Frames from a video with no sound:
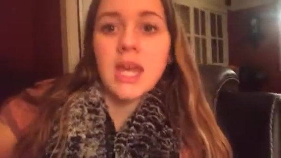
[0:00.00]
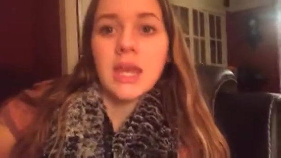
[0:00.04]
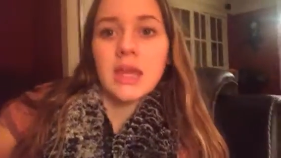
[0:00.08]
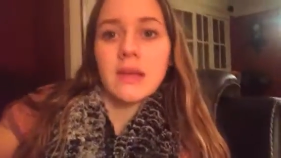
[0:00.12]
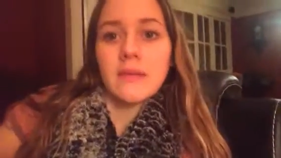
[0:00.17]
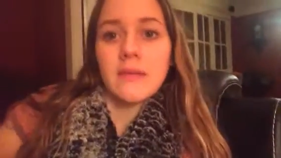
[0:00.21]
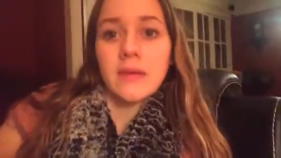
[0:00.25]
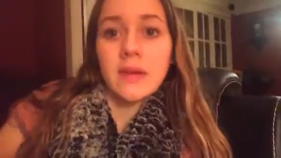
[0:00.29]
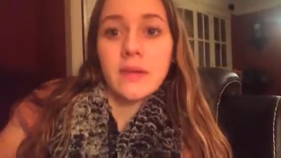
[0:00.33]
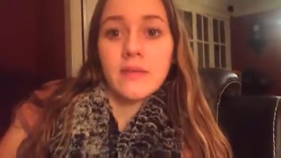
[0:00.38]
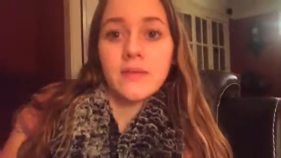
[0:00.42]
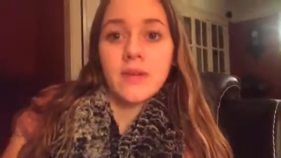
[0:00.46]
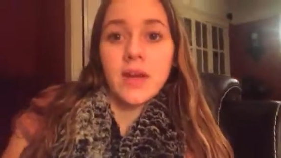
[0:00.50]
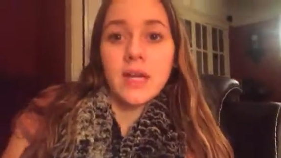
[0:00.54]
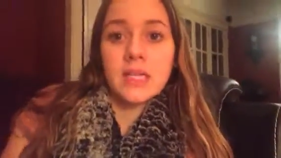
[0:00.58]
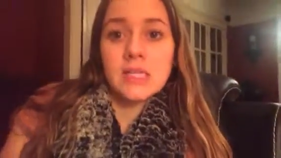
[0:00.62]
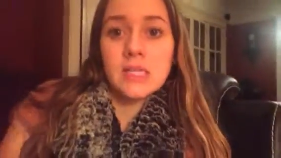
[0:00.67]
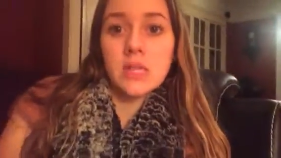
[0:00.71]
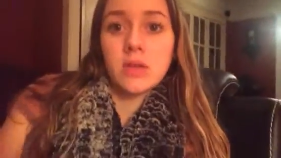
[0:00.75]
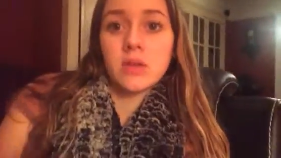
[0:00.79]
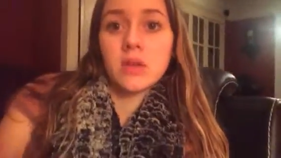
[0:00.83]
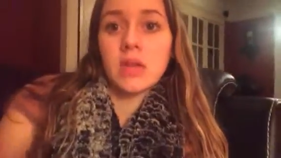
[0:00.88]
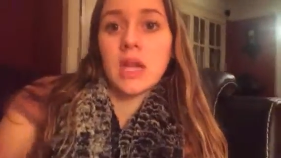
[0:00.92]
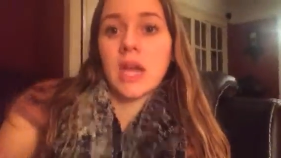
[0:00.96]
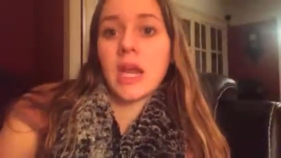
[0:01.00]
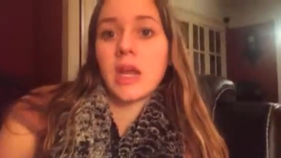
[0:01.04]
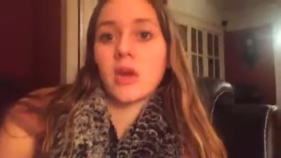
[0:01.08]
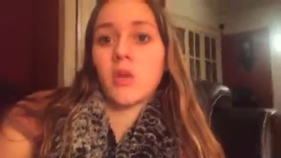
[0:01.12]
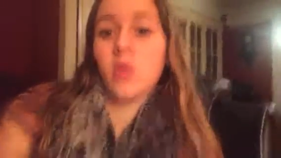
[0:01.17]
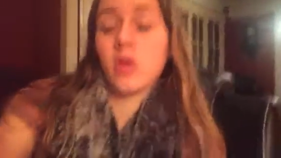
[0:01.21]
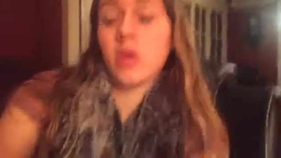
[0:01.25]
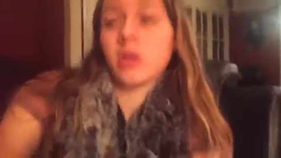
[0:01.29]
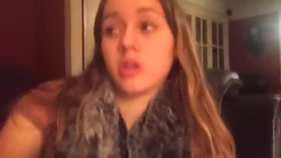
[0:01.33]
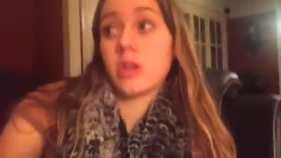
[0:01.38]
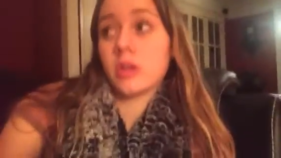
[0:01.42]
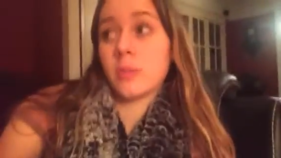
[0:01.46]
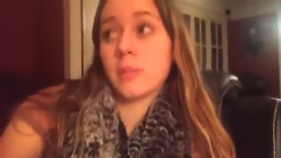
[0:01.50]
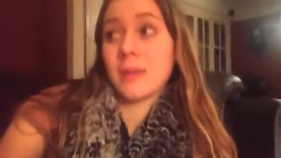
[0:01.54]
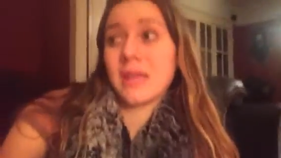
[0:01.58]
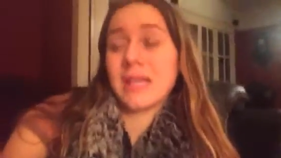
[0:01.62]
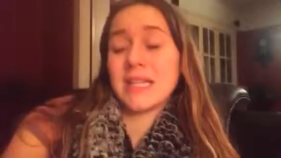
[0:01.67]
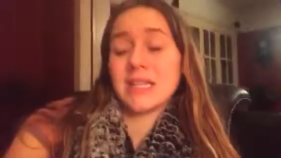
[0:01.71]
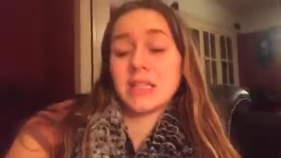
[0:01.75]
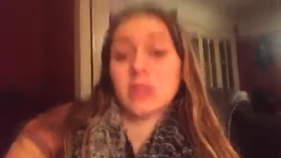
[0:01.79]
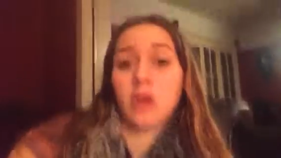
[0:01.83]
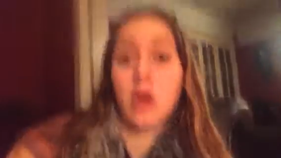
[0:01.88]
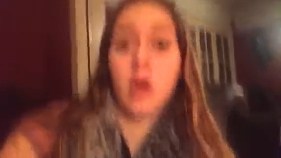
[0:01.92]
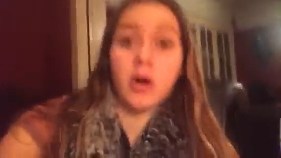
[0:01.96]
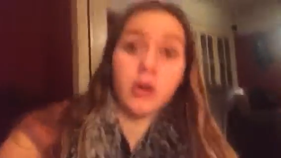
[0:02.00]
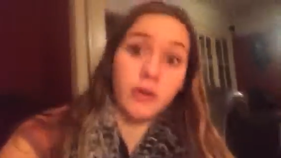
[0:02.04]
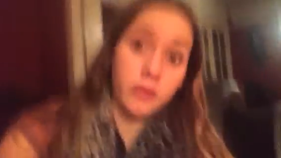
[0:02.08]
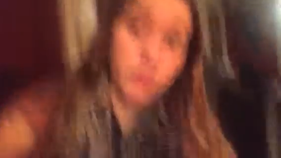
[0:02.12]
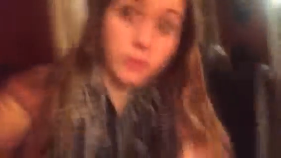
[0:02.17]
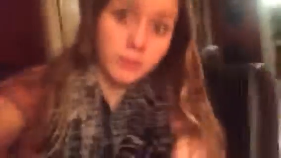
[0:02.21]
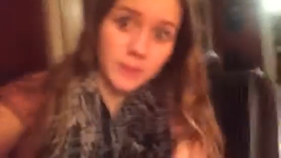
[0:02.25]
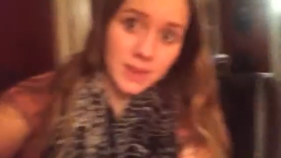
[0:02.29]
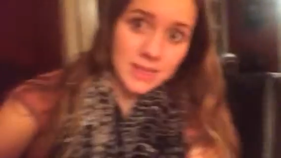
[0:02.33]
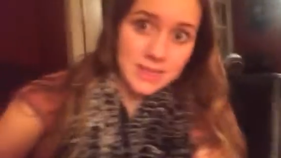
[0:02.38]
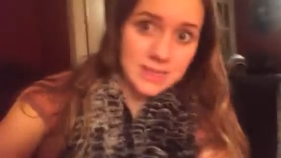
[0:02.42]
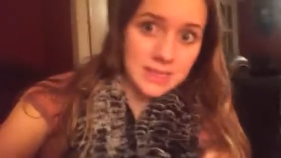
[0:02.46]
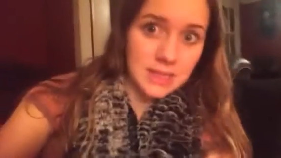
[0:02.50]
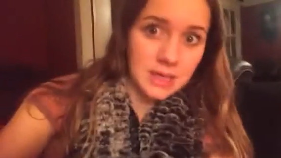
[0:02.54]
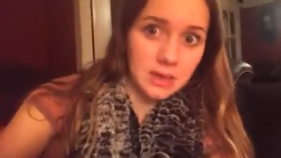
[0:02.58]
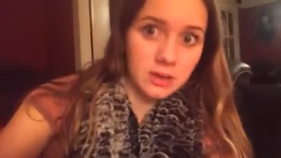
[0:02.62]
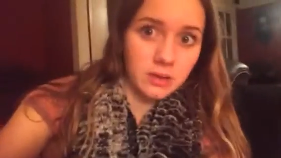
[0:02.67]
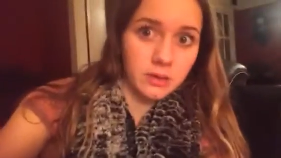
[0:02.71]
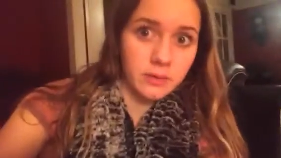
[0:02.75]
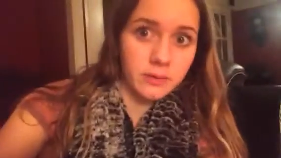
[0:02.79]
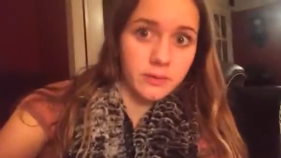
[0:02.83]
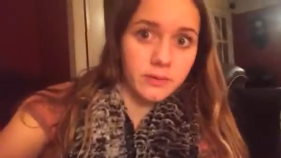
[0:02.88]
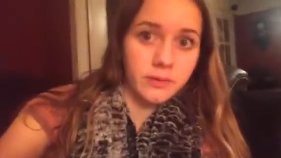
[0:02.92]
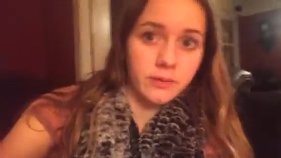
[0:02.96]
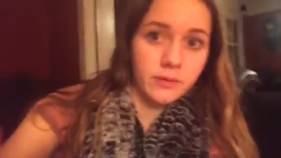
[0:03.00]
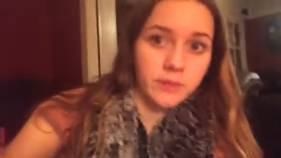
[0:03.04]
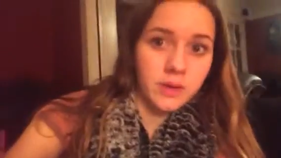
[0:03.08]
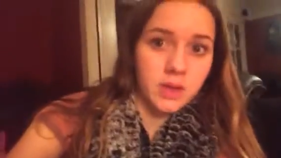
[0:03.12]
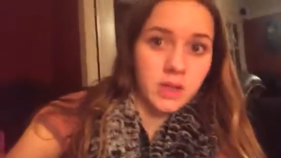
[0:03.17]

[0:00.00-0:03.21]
if he finds out that I ordered a pizza all for myself.